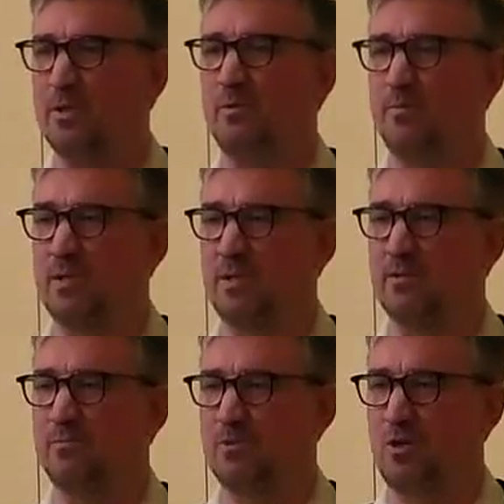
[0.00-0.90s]
We'd be
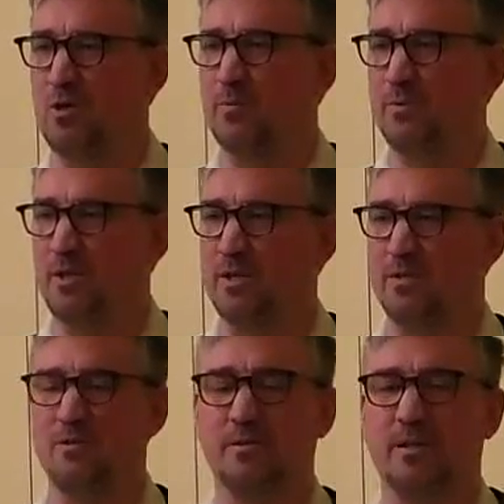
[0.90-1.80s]
like, top,
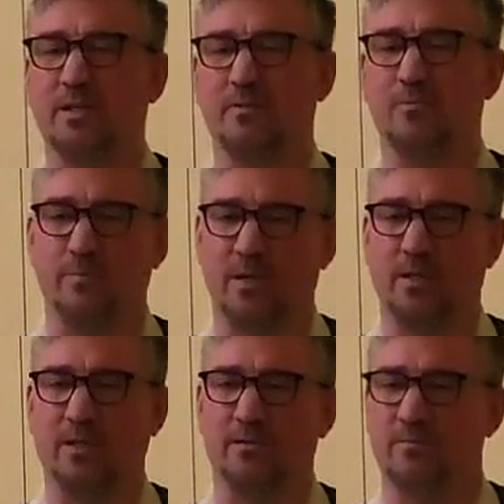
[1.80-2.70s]
and we'd be
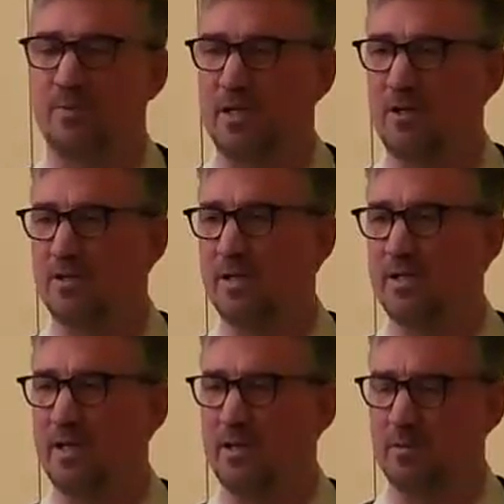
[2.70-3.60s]
like, my lucky
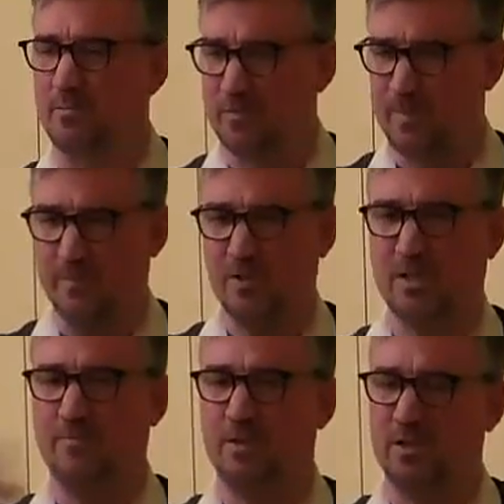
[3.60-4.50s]
day.
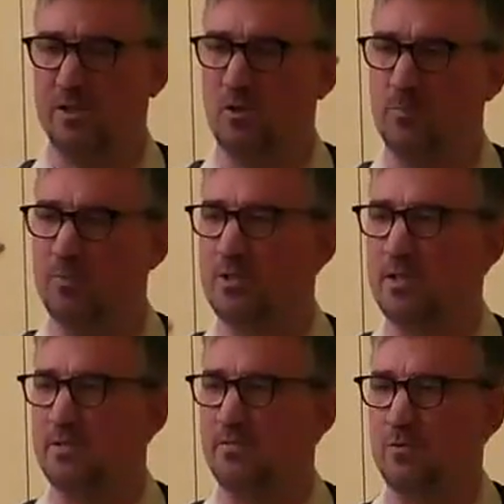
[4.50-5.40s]
Padmasambhava does the
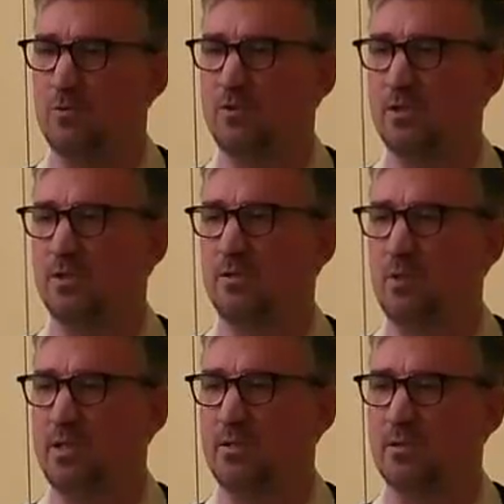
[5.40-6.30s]
opposite, throws it to the
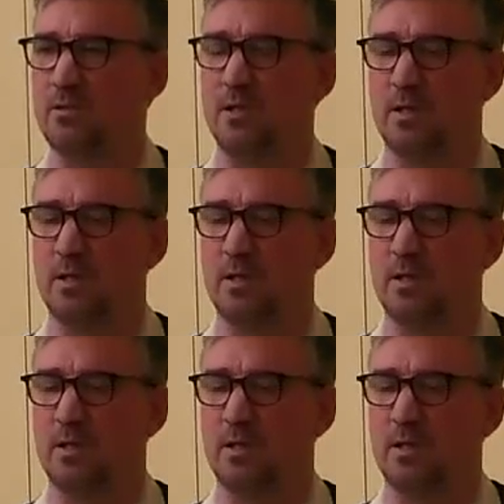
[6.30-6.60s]
wind.